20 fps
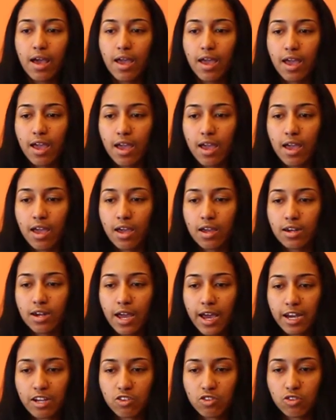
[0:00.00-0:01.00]
and
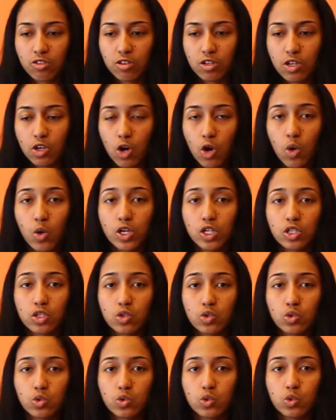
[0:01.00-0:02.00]
actually going
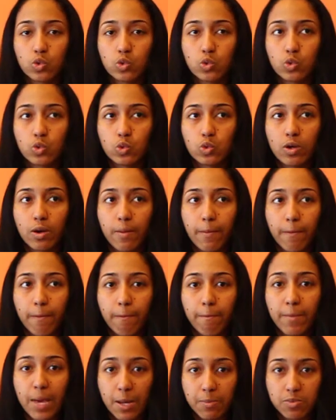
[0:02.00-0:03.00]
through
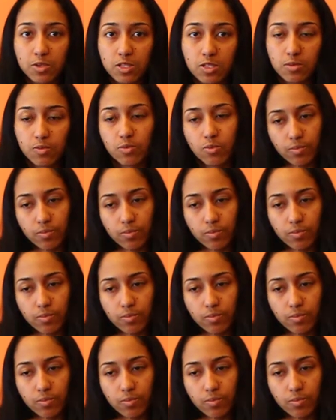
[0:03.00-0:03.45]
MEPS.